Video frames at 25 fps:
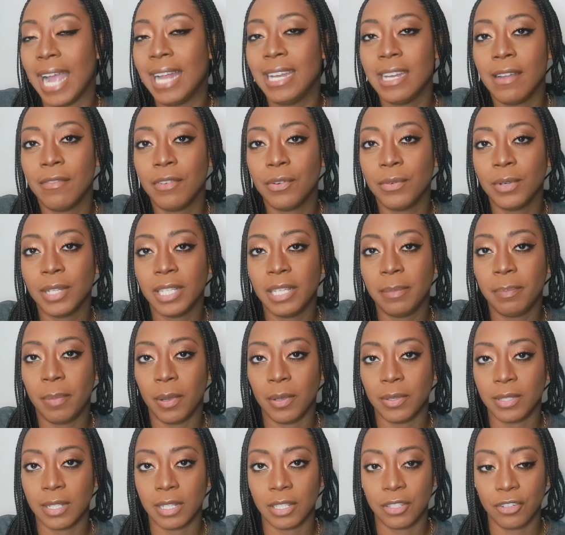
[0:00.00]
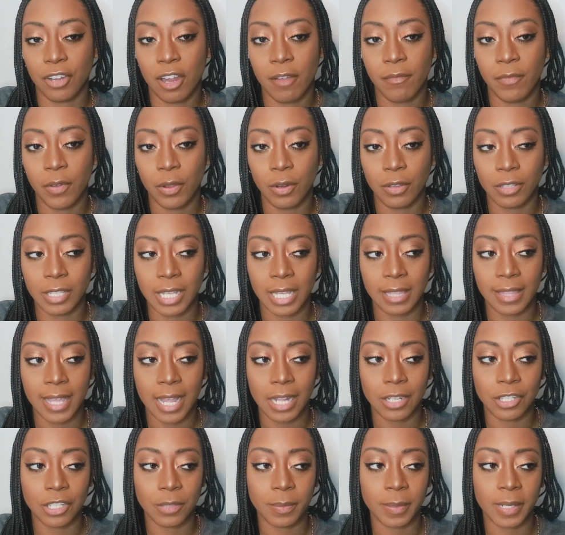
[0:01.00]
never really post Instagram photos like
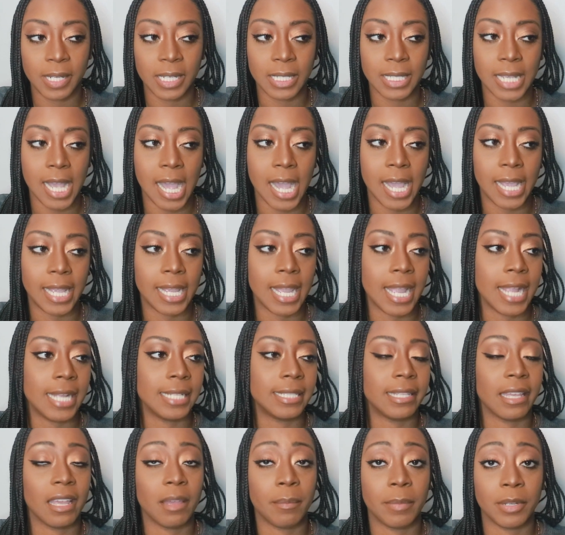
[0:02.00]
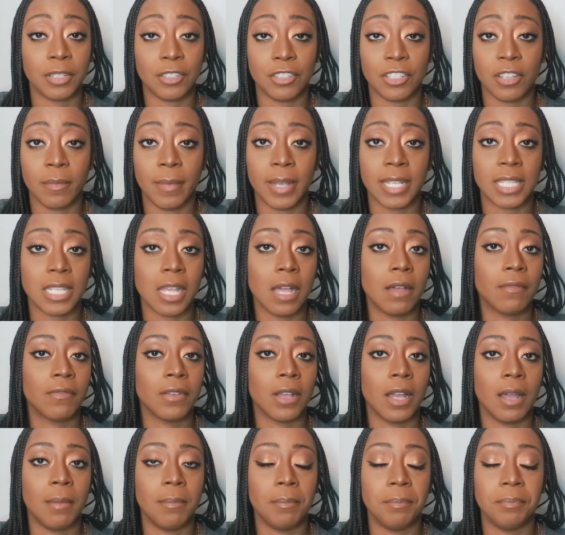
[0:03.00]
that just because I hate taking pictures of myself.
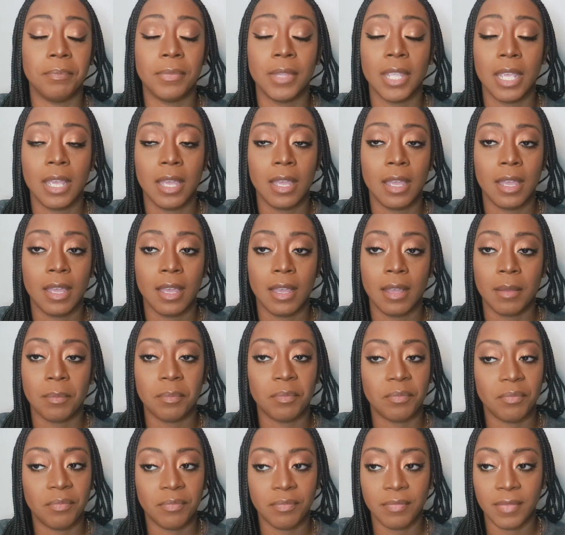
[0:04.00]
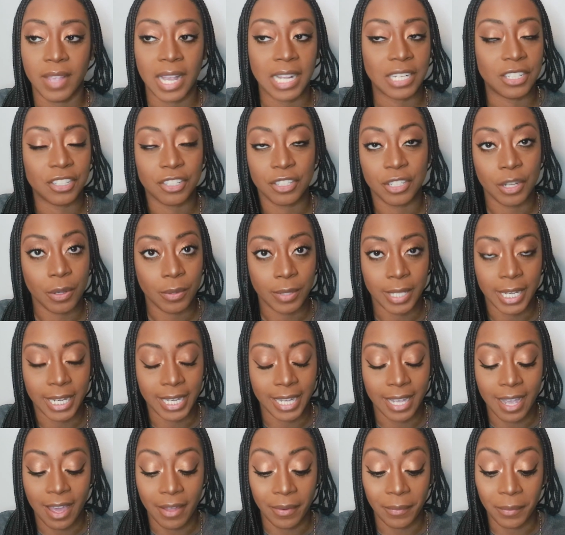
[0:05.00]
I just don't
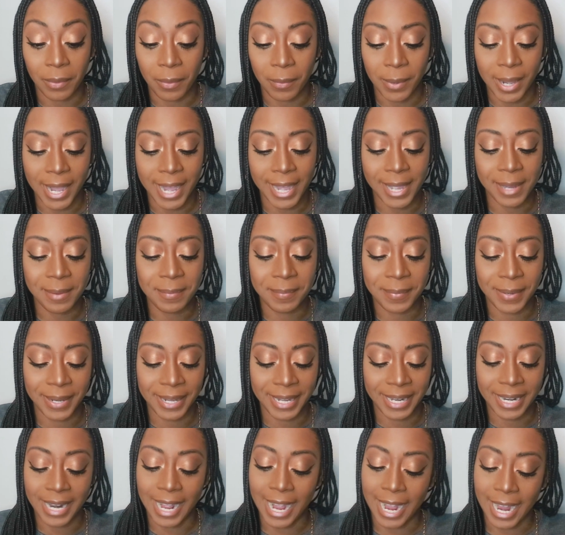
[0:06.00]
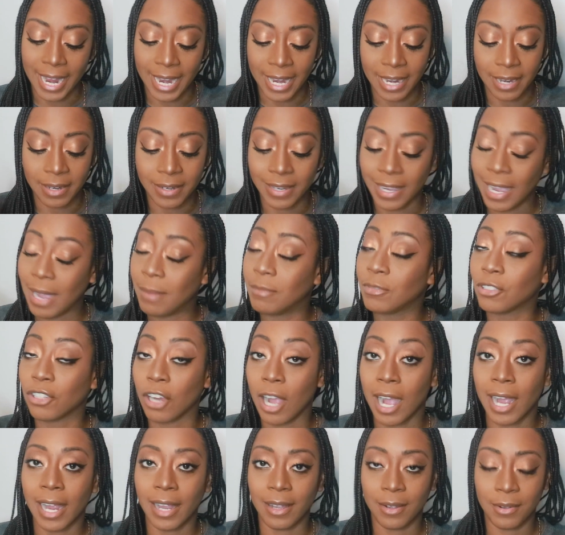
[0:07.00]
like it. I don't know why, but I am
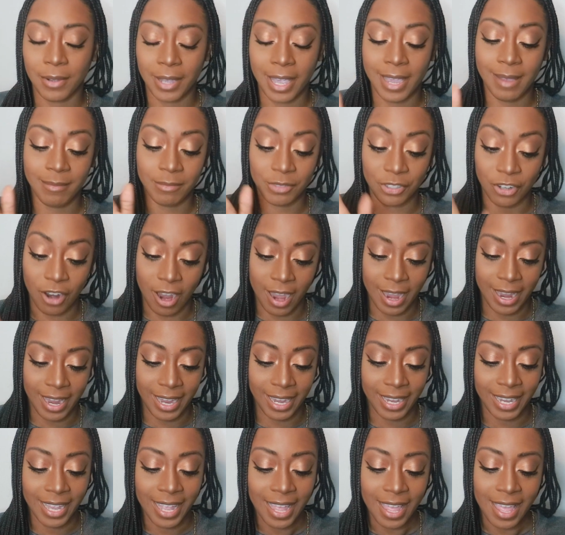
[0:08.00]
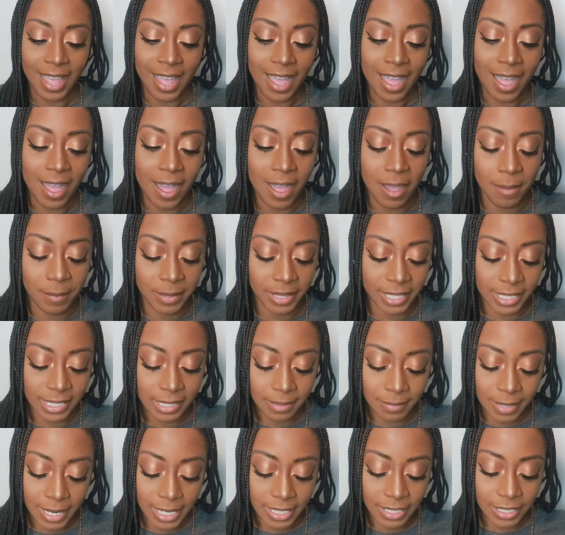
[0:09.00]
trying, okay? I'm trying. But
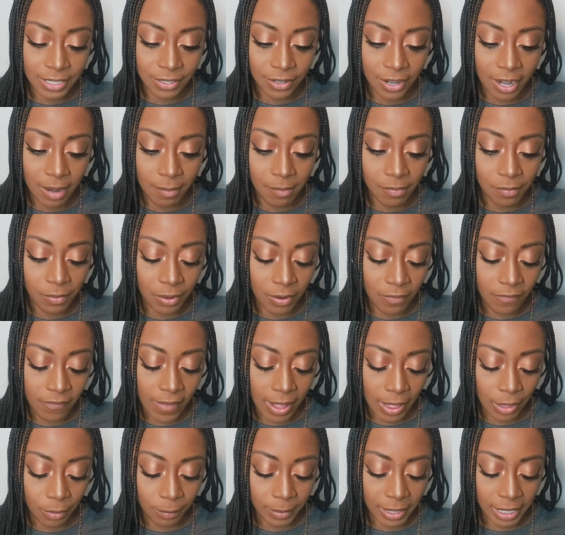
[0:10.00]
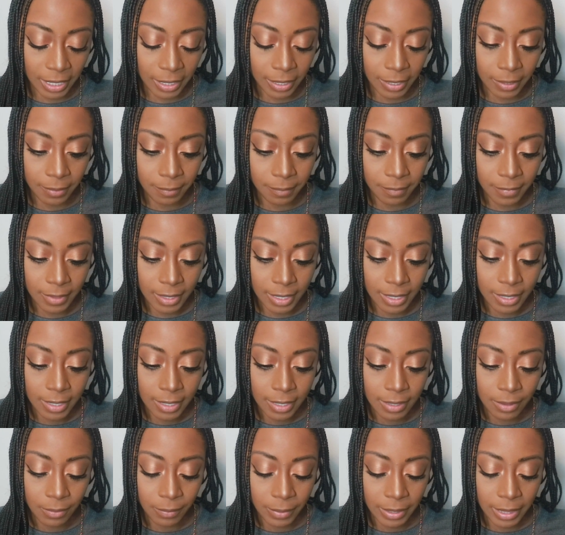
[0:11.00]
this is my Instagram if you wanna follow me.
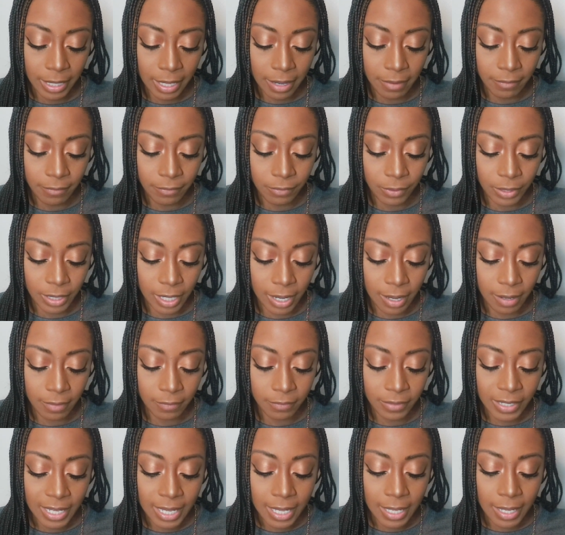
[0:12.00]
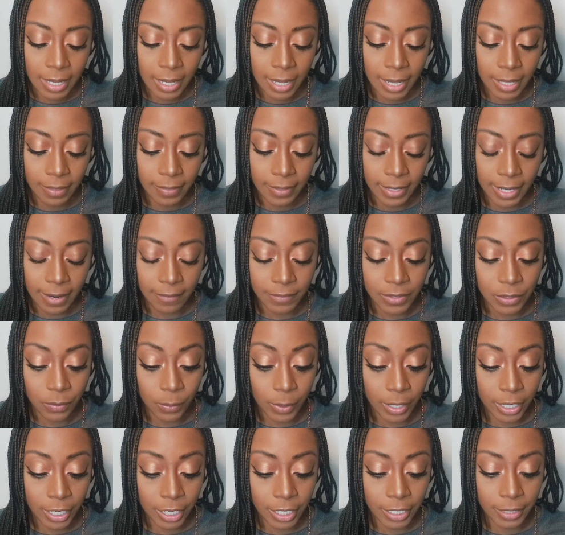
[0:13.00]
We love. And then I have
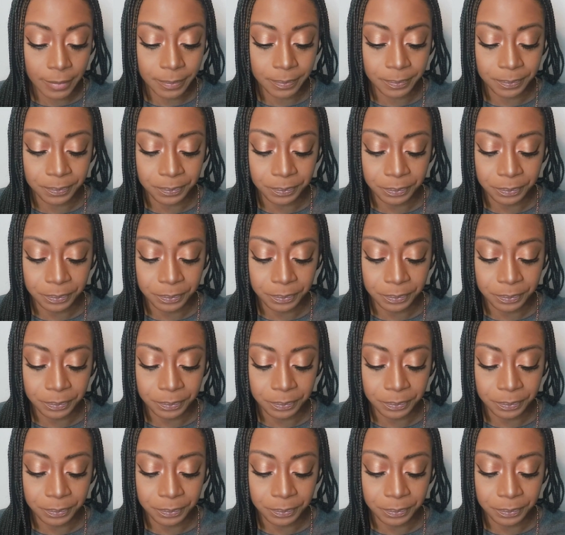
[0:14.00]
Twitter.